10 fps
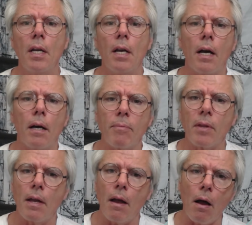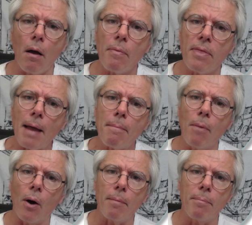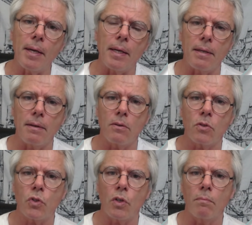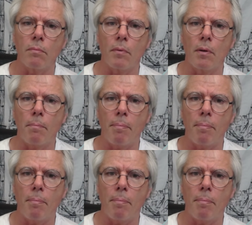That might be some